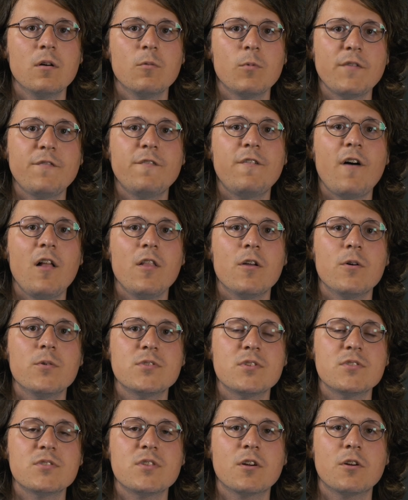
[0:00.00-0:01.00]
What
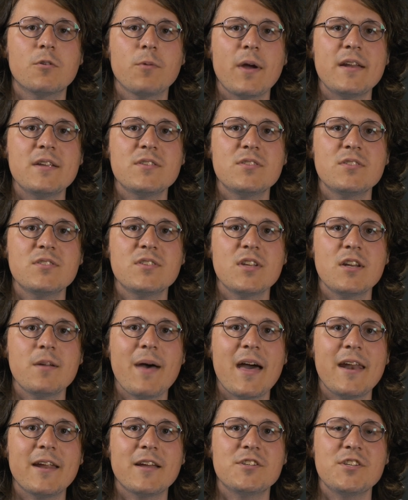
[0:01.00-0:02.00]
follows is the greatest
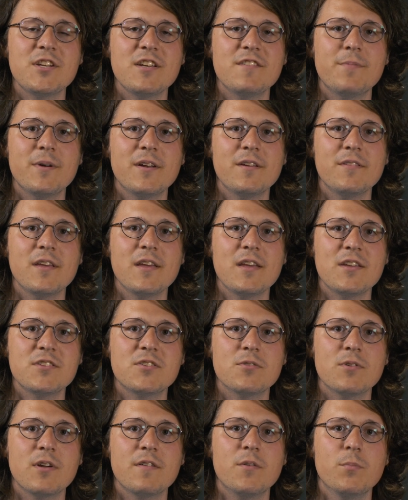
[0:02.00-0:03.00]
cinematic achievement in the
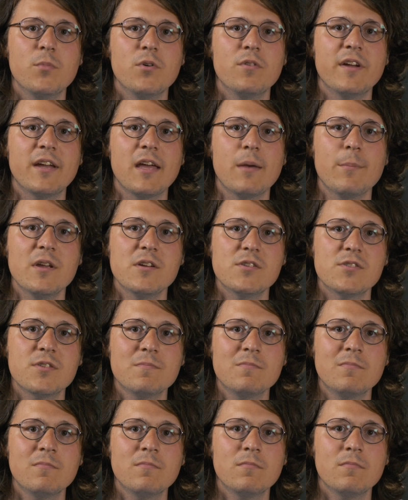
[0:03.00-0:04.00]
history of the moving
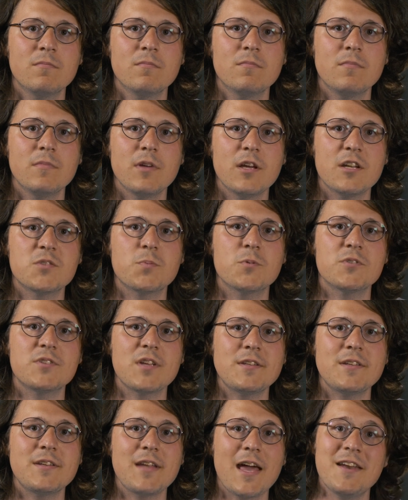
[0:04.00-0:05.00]
image. It is
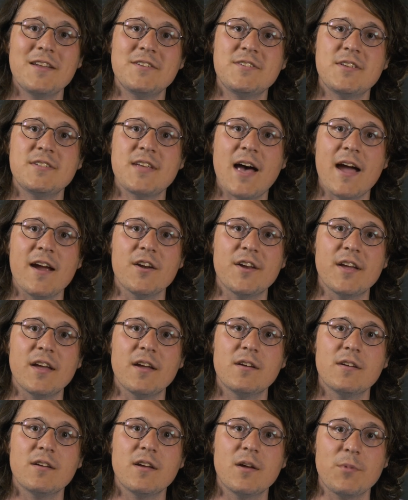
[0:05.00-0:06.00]
presented in its
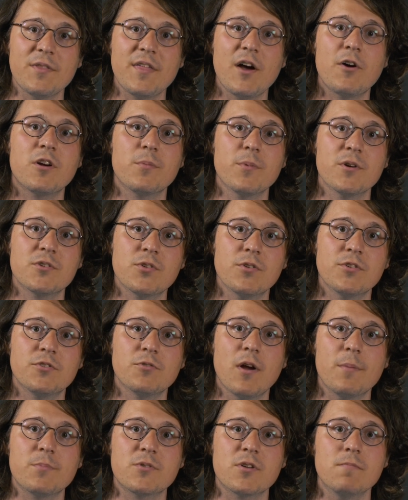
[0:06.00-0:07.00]
entirety and without commercial
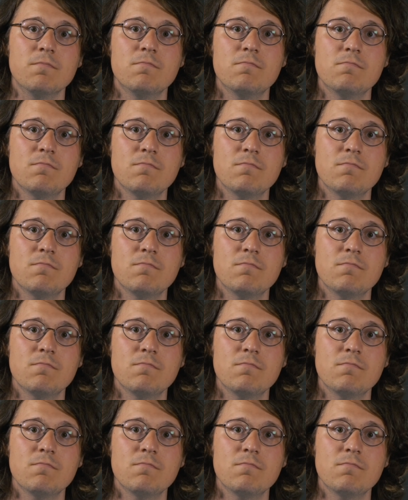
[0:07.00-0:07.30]
interruption.